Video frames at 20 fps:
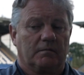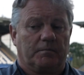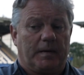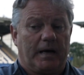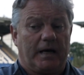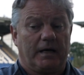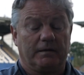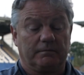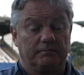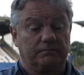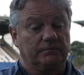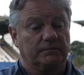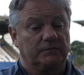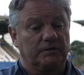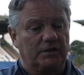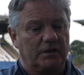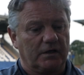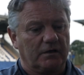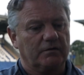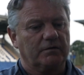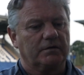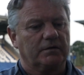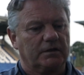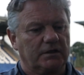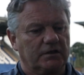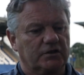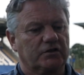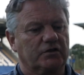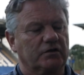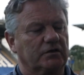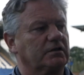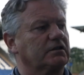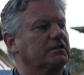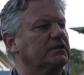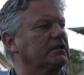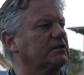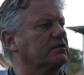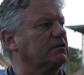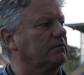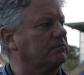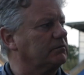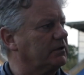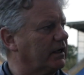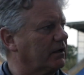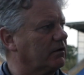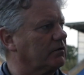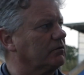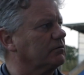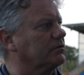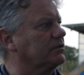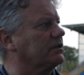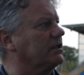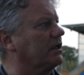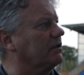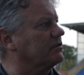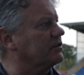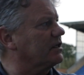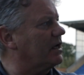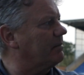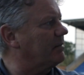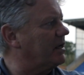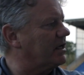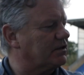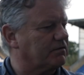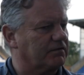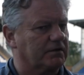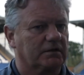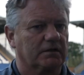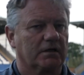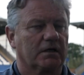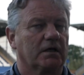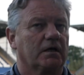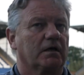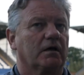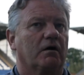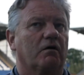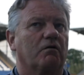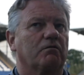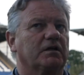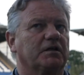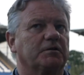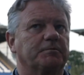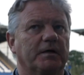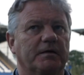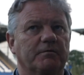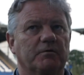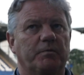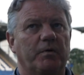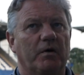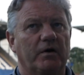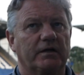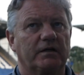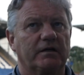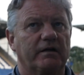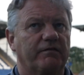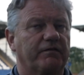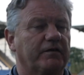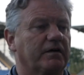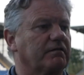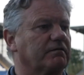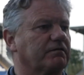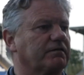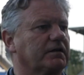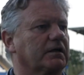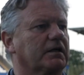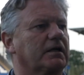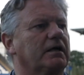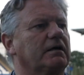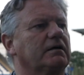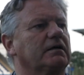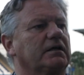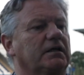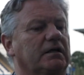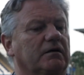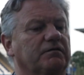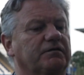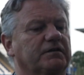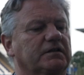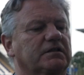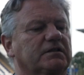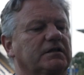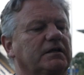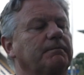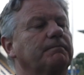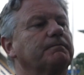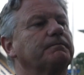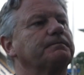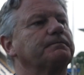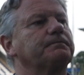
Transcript: But, you know, it's good to see Tom Nichols, you know, Sam Ashford, all these people putting an effort in for the for the team.